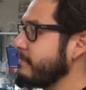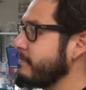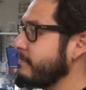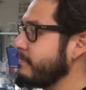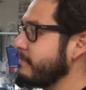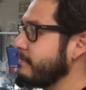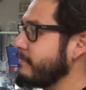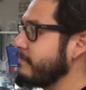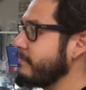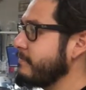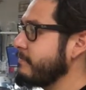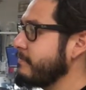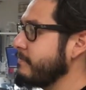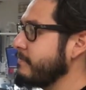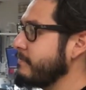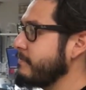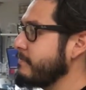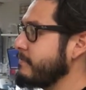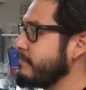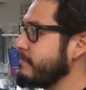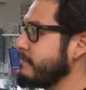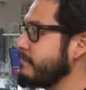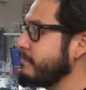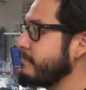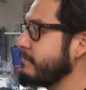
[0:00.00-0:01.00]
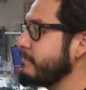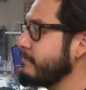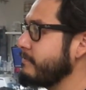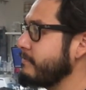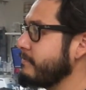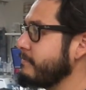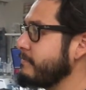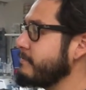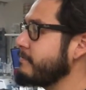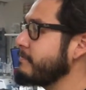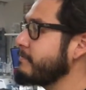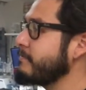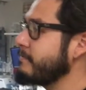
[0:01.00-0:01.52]

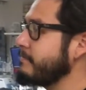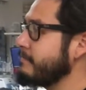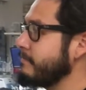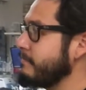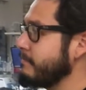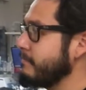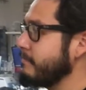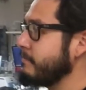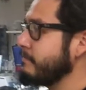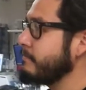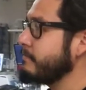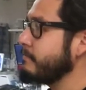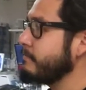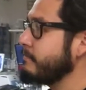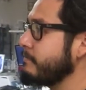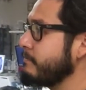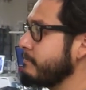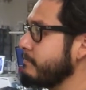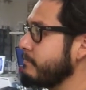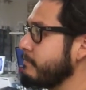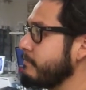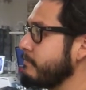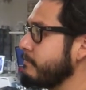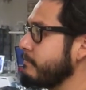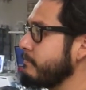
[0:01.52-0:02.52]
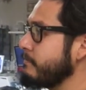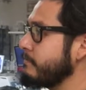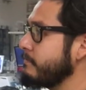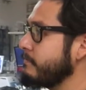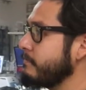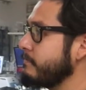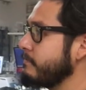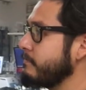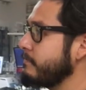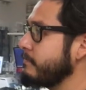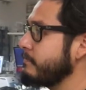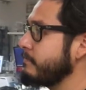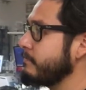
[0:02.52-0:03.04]

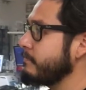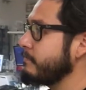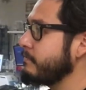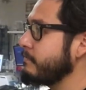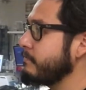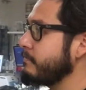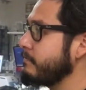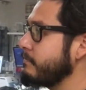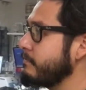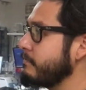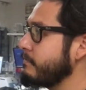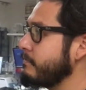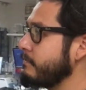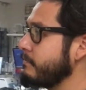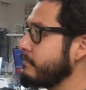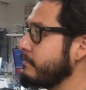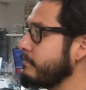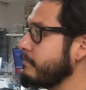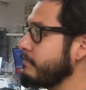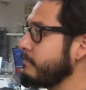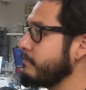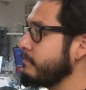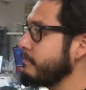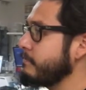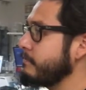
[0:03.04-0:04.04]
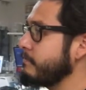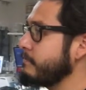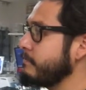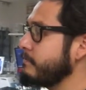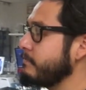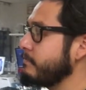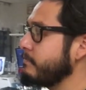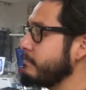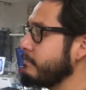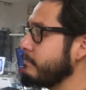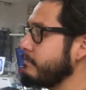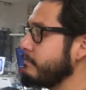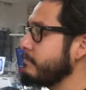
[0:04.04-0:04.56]

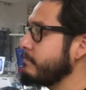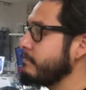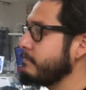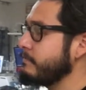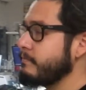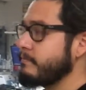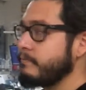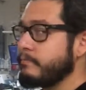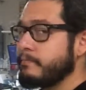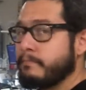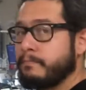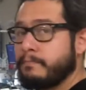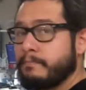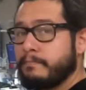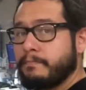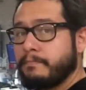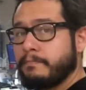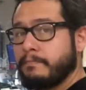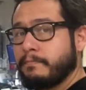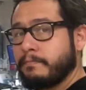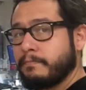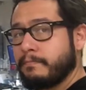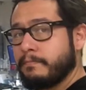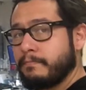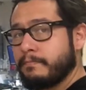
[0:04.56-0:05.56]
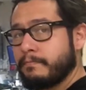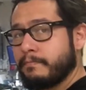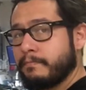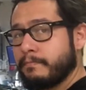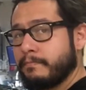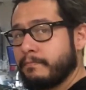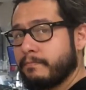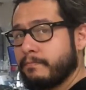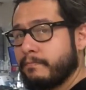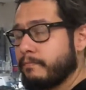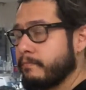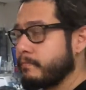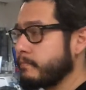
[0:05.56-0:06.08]

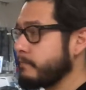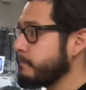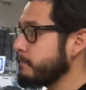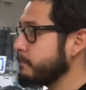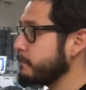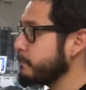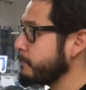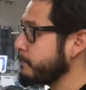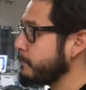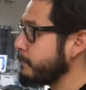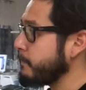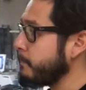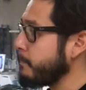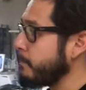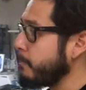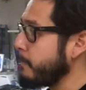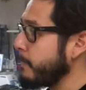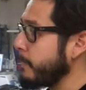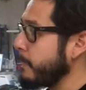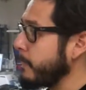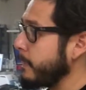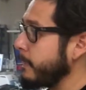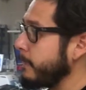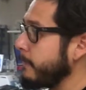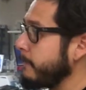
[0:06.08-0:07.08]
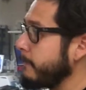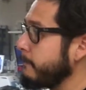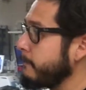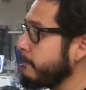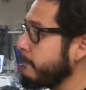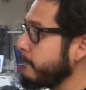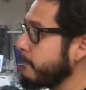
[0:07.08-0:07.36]
No words are spoken by the person on screen.